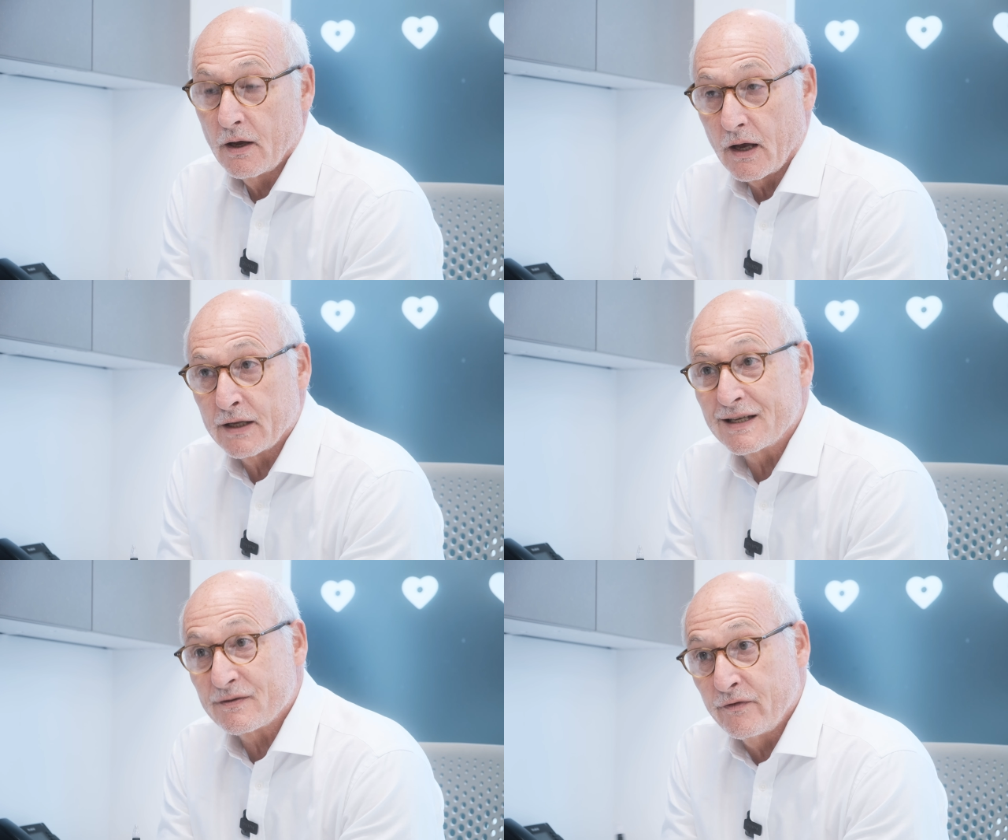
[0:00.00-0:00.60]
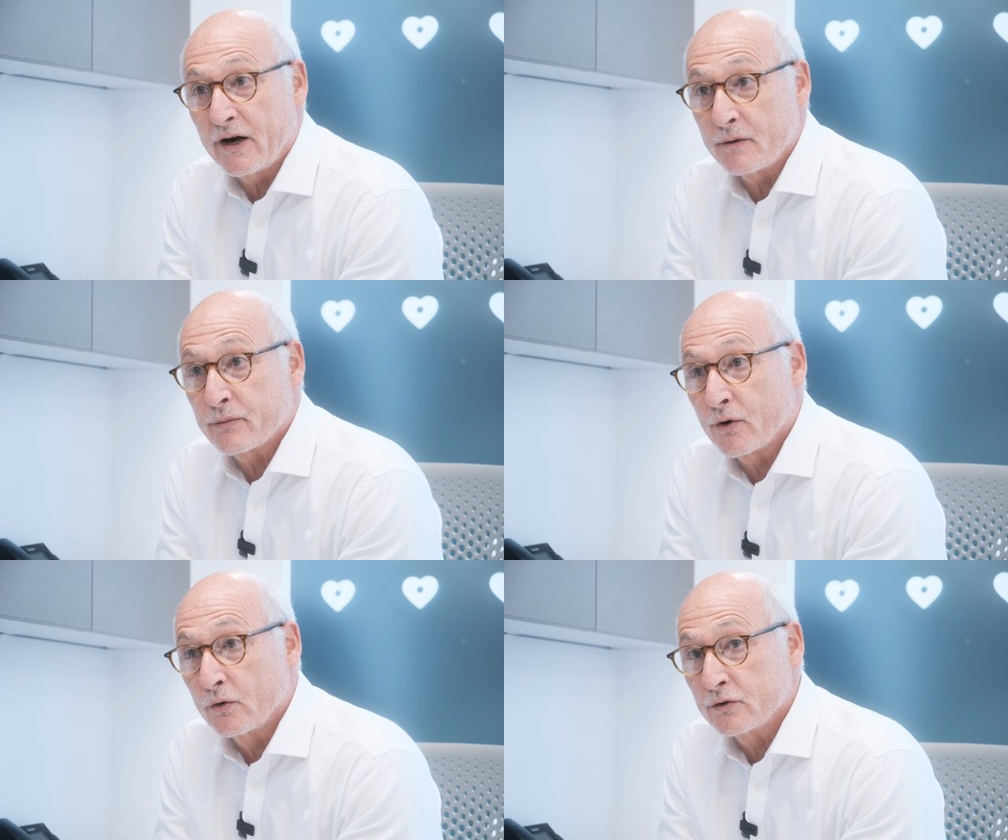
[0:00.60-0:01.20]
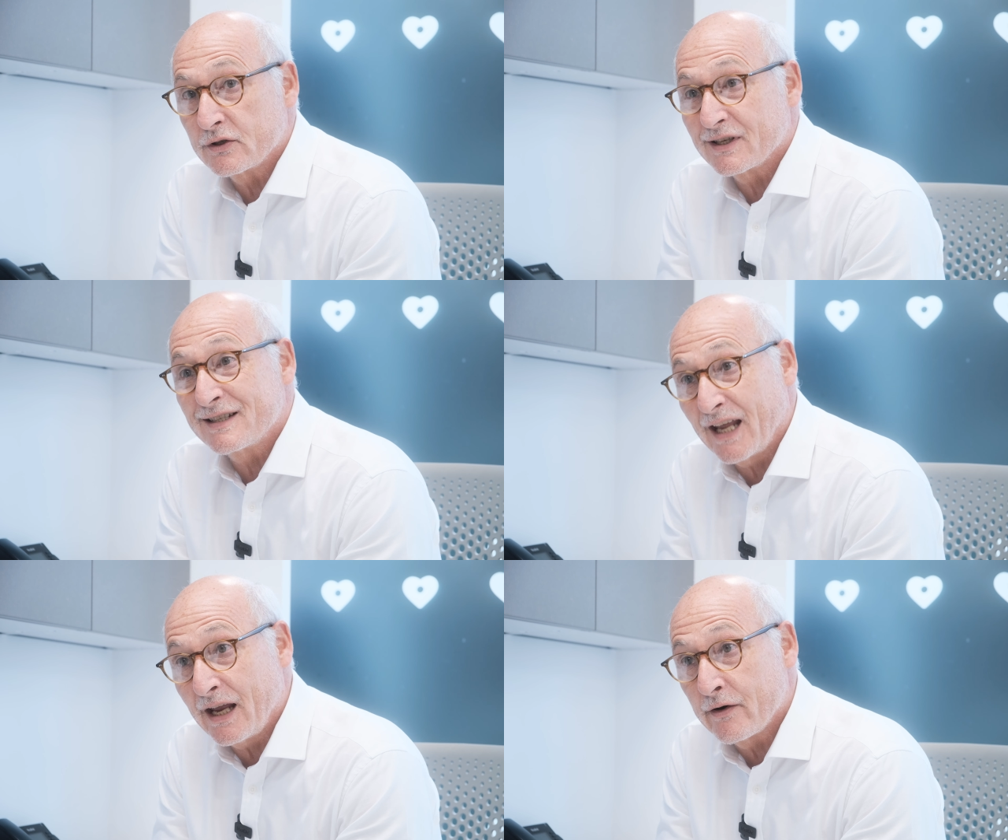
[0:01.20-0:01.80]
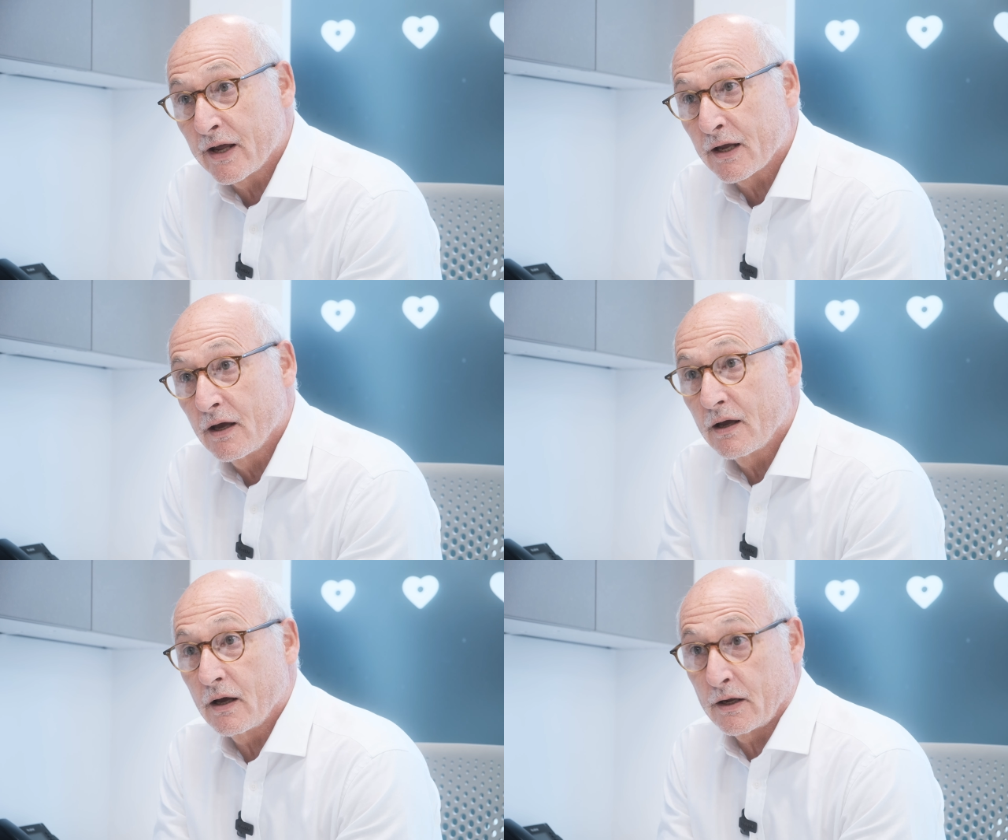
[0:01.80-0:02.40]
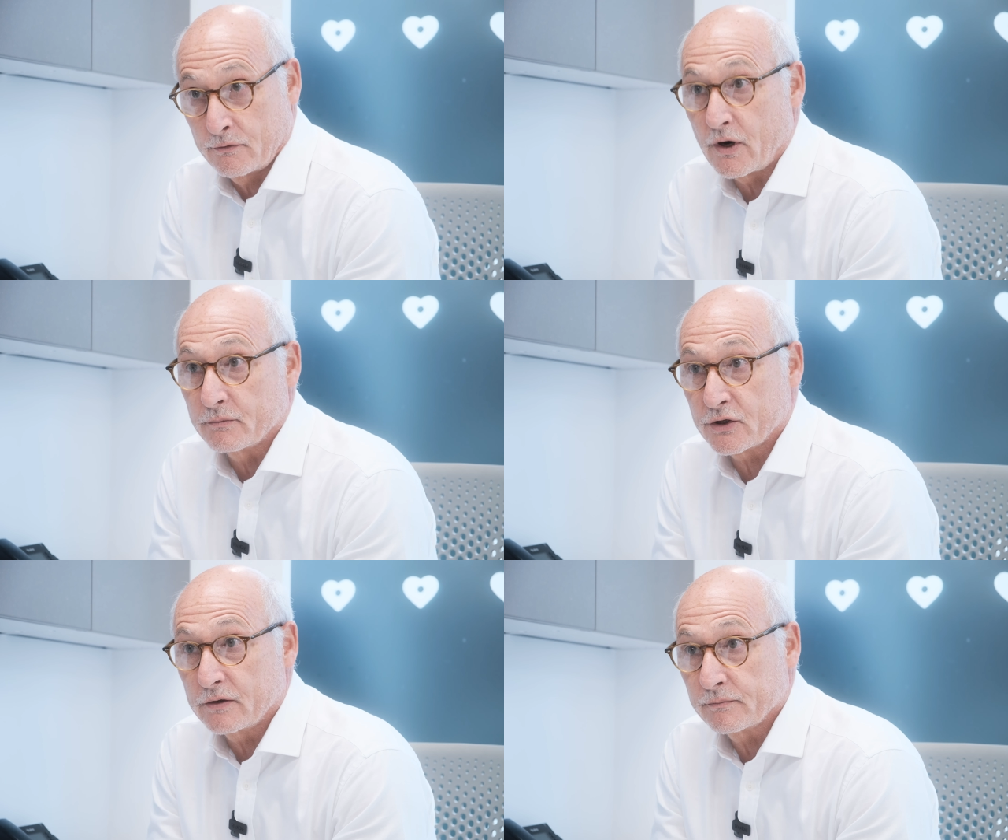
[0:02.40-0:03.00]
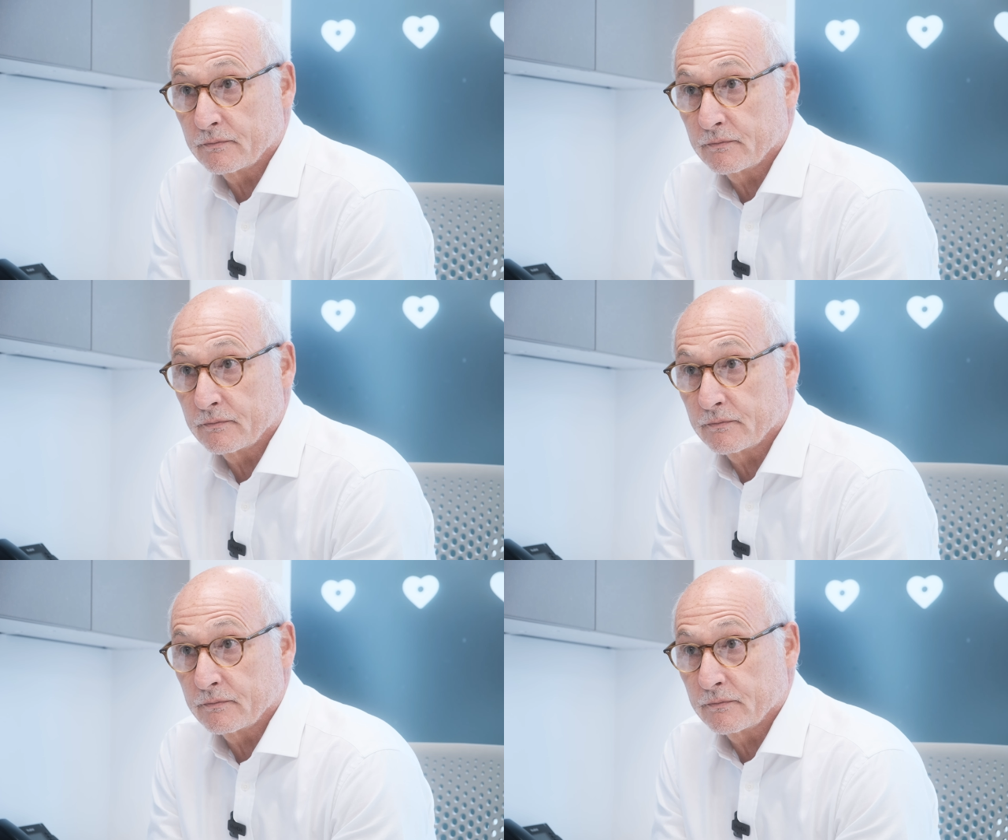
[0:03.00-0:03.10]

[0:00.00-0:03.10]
and it's very prone to tearing and rupture.